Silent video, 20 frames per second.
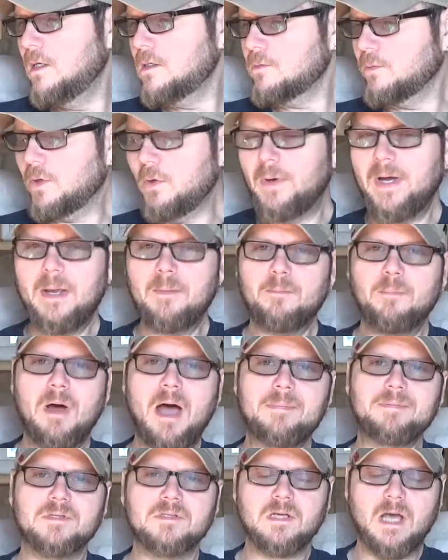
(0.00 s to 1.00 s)
So we'll go ahead and
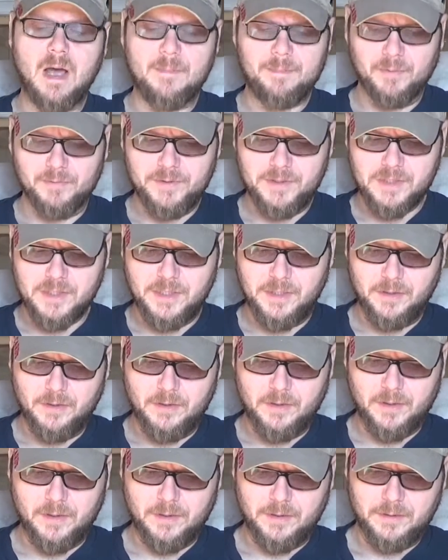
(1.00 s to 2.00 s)
pop the top on this
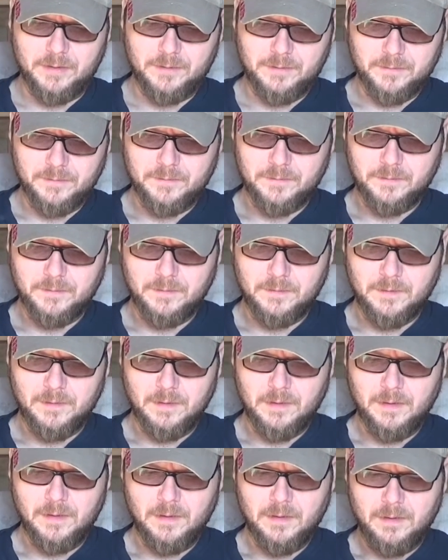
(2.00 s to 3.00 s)
here
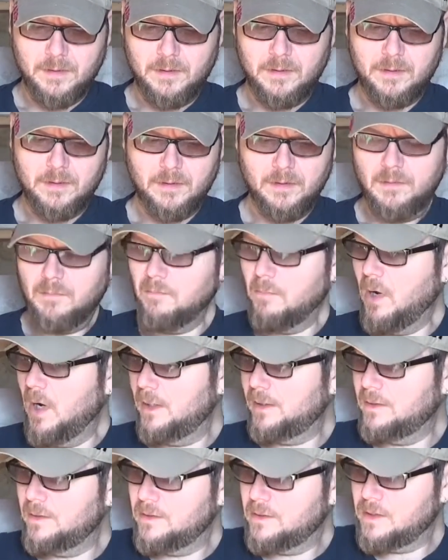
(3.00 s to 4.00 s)

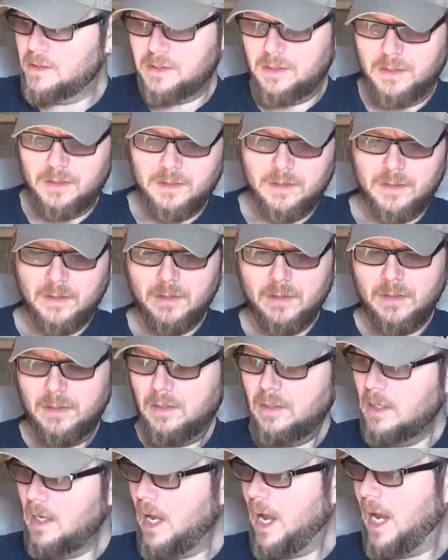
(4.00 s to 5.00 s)
Muntons
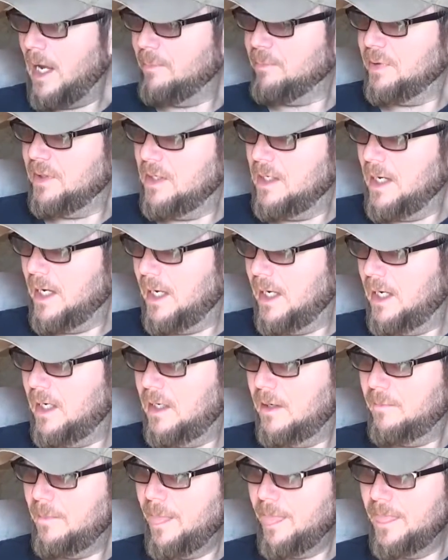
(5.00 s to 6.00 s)

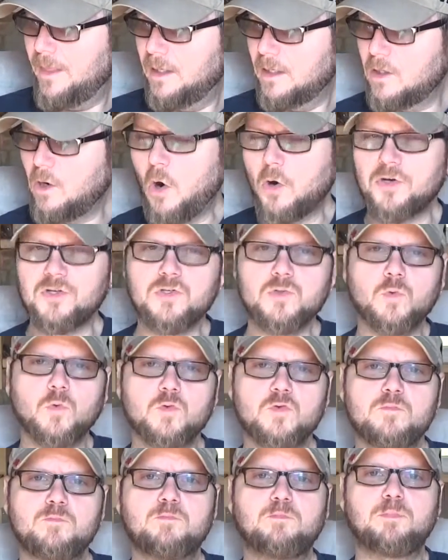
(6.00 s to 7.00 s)
IPA
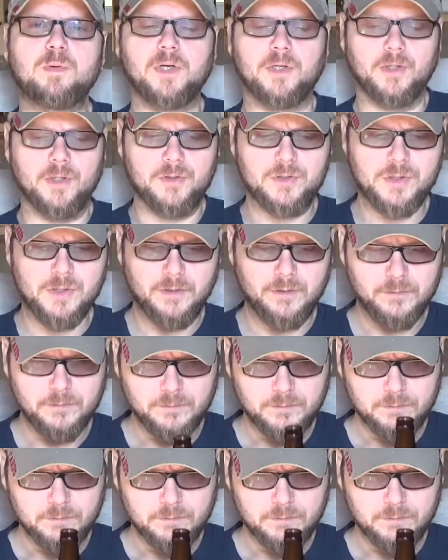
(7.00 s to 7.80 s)
Connoisseurs Bitters.